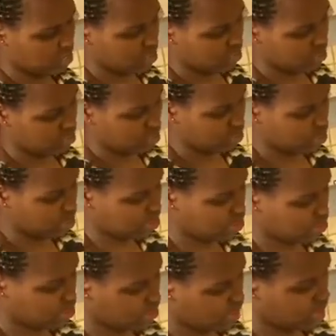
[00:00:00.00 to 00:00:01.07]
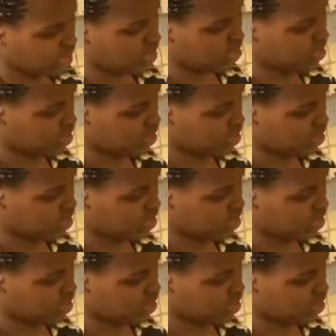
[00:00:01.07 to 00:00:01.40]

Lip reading: So just to add,